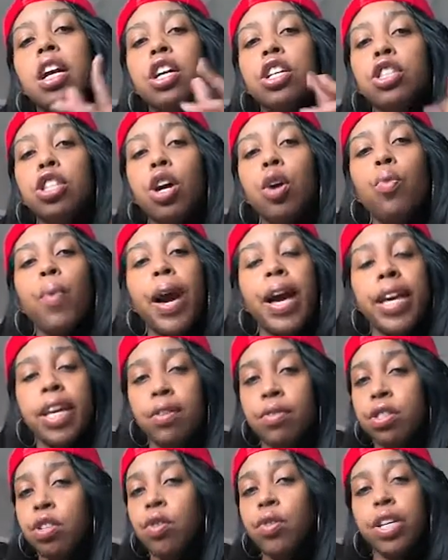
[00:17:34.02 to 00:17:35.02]
So while he
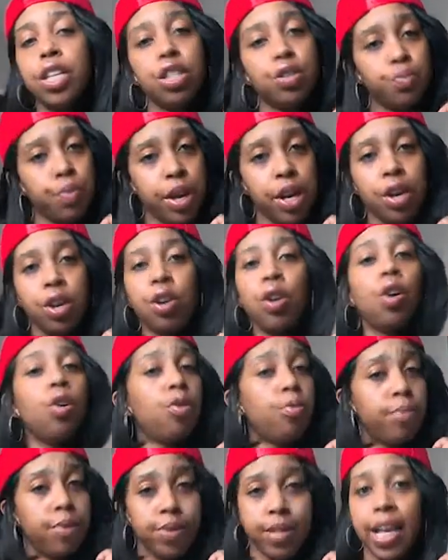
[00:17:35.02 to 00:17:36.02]
was on his way
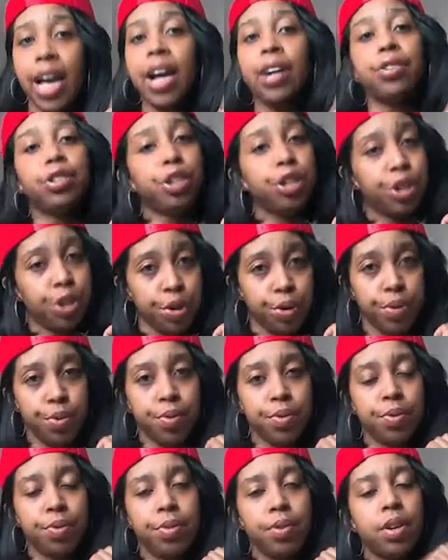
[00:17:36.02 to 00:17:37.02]
almost out the door,
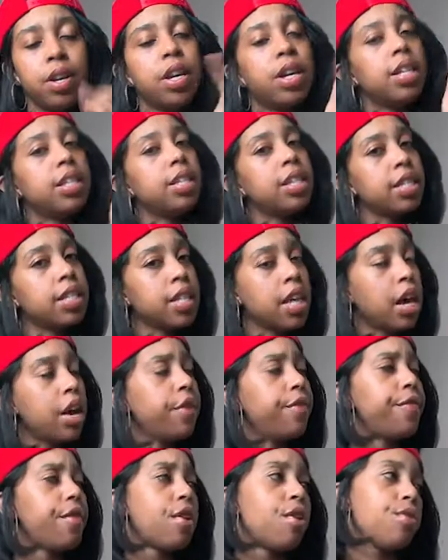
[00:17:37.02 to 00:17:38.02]
the cell
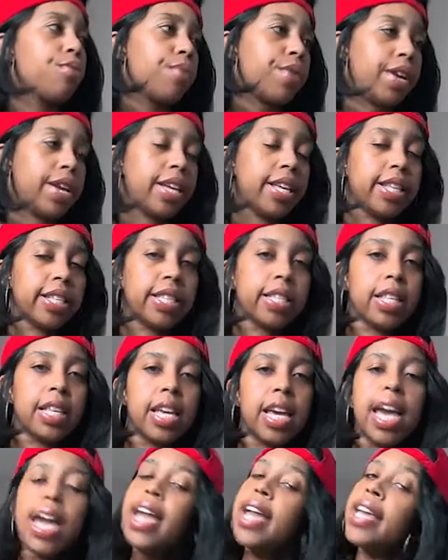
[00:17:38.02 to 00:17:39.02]
phone rings.
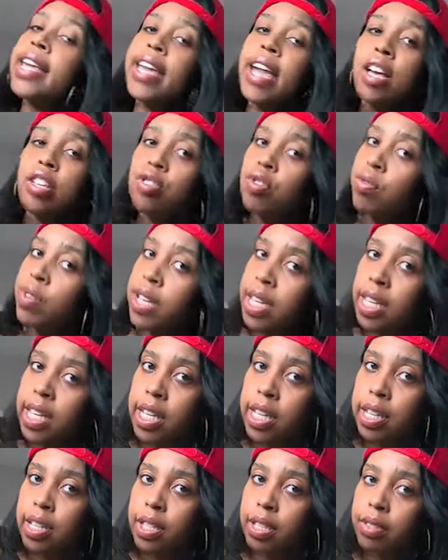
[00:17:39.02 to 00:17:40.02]
And guess who it
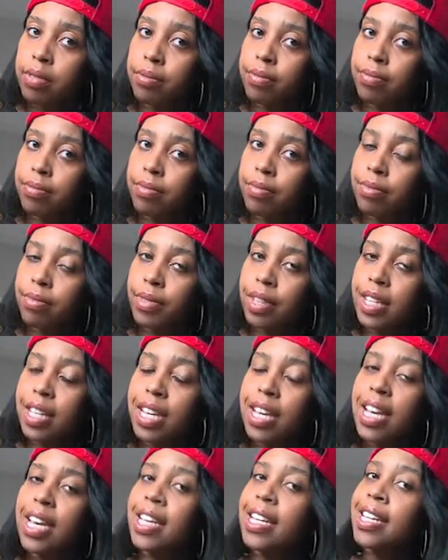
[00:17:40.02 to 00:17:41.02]
is?
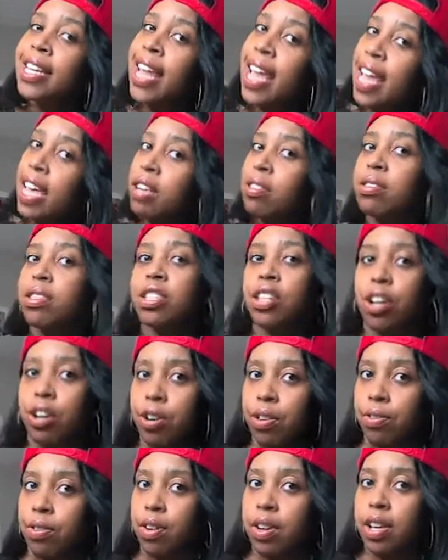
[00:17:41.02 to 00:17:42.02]
Damn
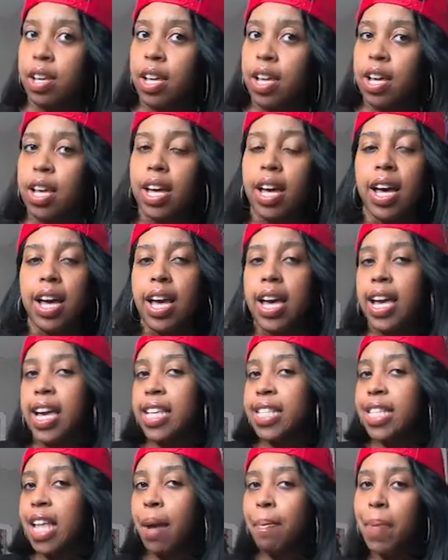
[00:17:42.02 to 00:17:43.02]
Tara. Her
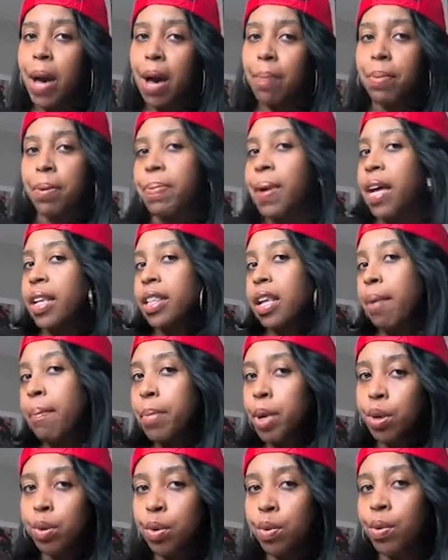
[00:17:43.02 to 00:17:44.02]
ass done pop up out the
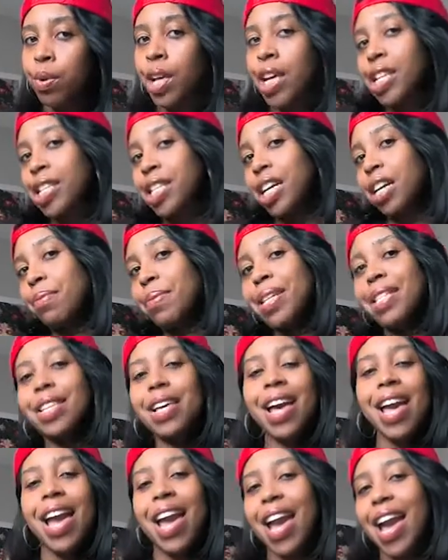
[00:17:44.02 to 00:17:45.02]
blue, talking about some,
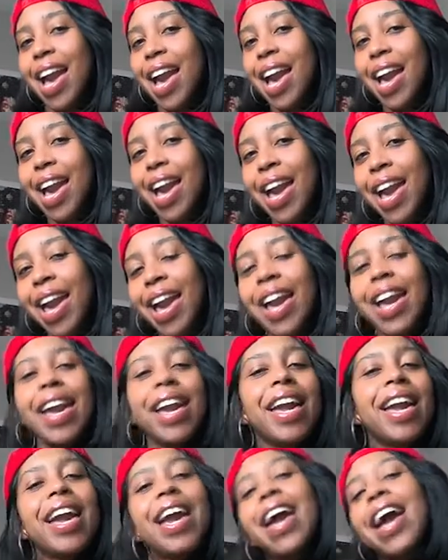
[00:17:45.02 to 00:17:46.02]

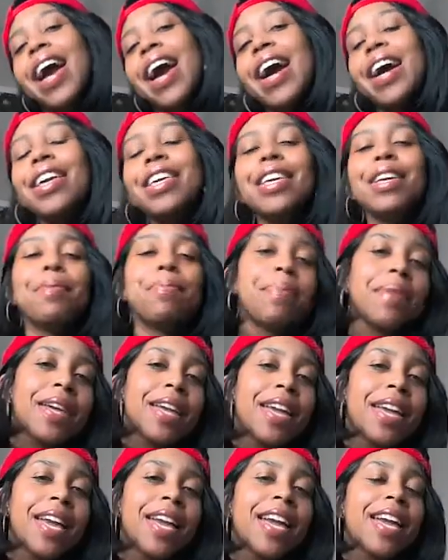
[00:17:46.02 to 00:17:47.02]
hey, how you
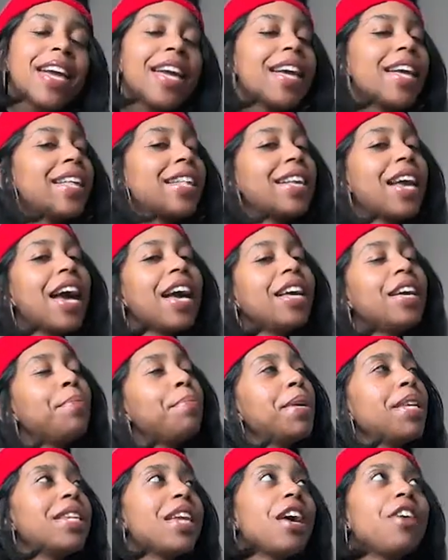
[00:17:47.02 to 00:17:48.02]
been? I have
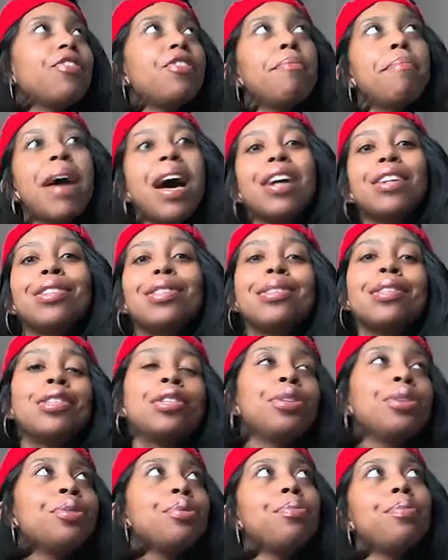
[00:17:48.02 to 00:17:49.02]
been out for about
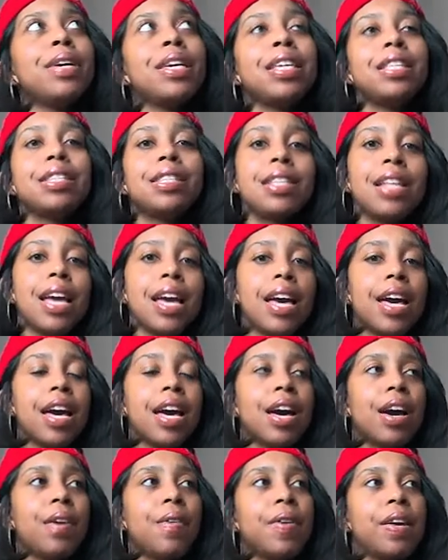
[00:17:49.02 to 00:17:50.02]
2 weeks
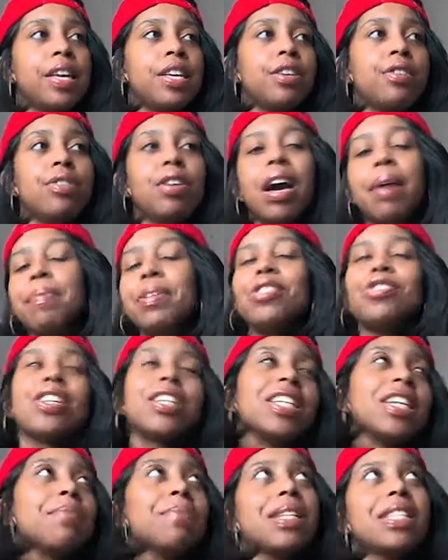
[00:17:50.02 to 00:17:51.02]
now, and I've been trying to
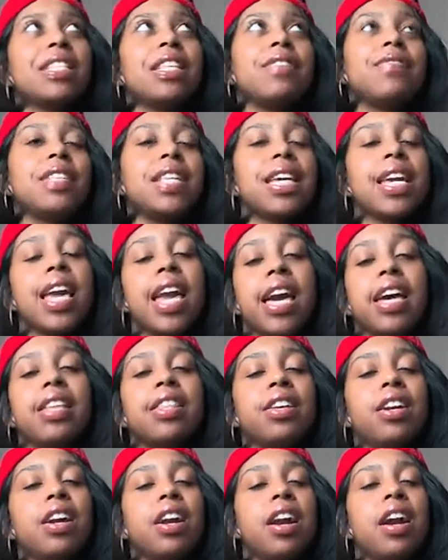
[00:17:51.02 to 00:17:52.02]
get myself together,
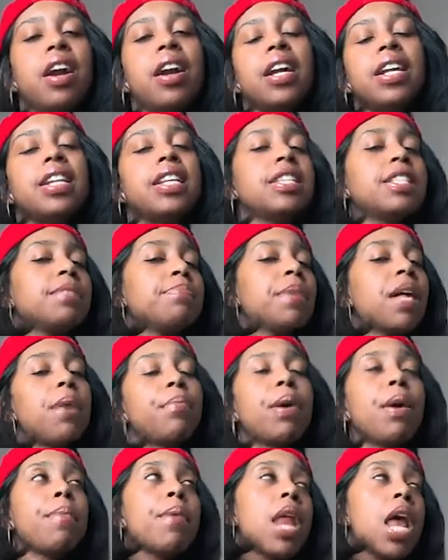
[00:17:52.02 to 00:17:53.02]
and it's blah,
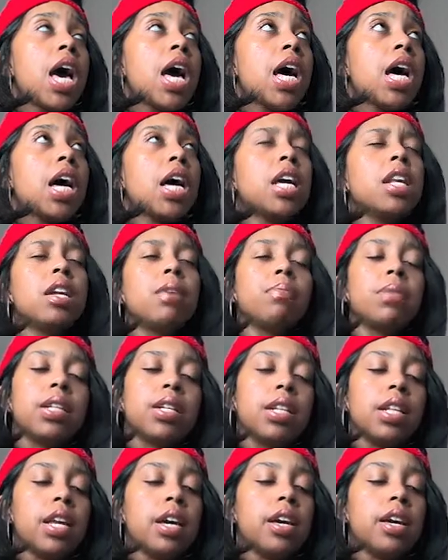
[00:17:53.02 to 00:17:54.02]
blah, blah. And I'm
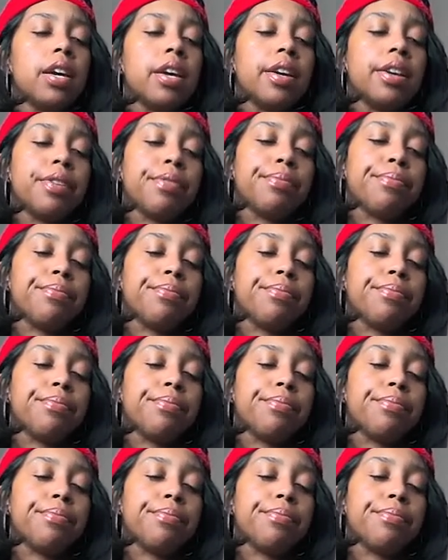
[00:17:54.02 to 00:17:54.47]
looking like,